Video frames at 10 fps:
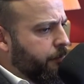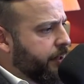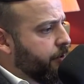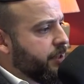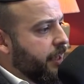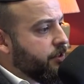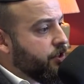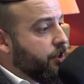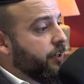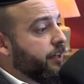there was like
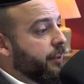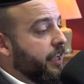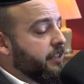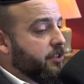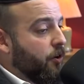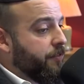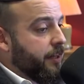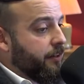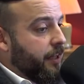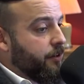certain things over
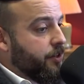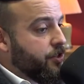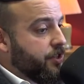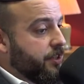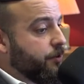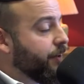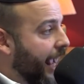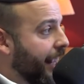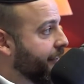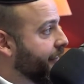there that you
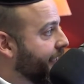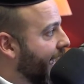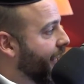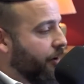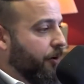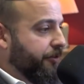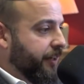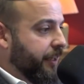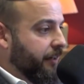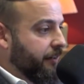can't get over
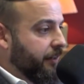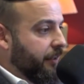here.